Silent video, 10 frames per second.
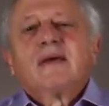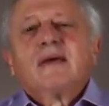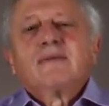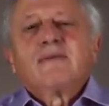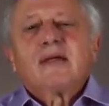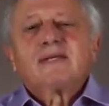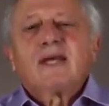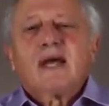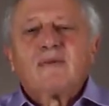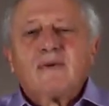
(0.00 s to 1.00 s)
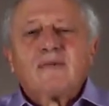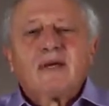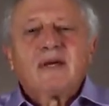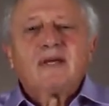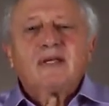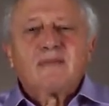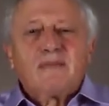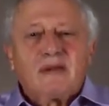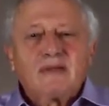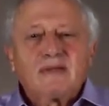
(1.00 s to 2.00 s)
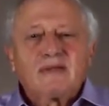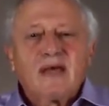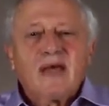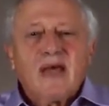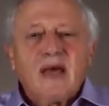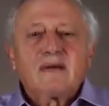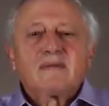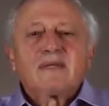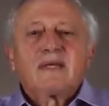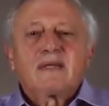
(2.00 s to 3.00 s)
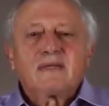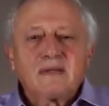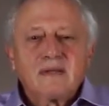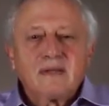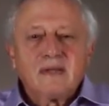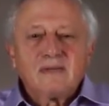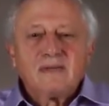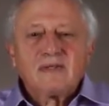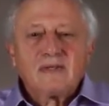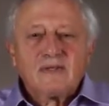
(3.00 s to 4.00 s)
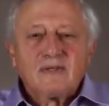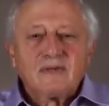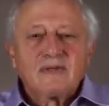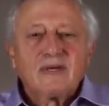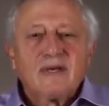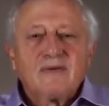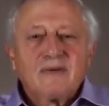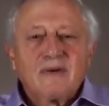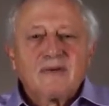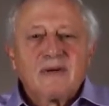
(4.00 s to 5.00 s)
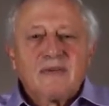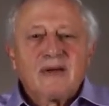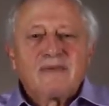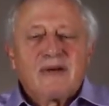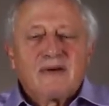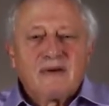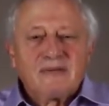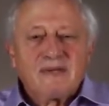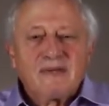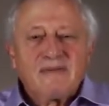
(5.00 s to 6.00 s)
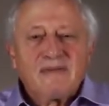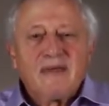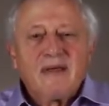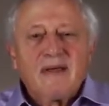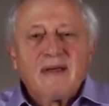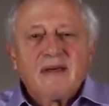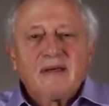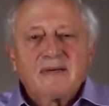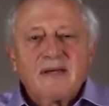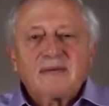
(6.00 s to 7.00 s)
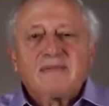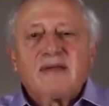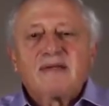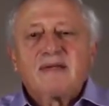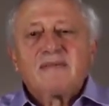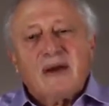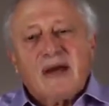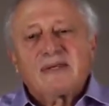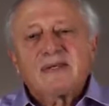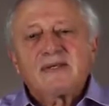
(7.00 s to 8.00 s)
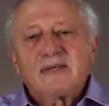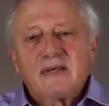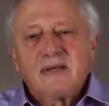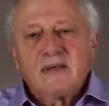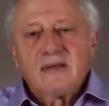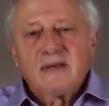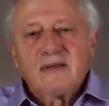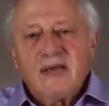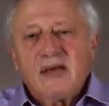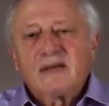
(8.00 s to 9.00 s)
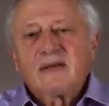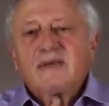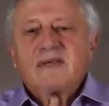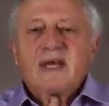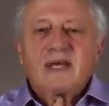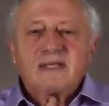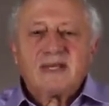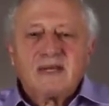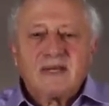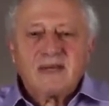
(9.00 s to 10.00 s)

Palestine would be an independent Arab state in which the Jews would only be a minority. That meant, in practice, the end of the Zionist idea.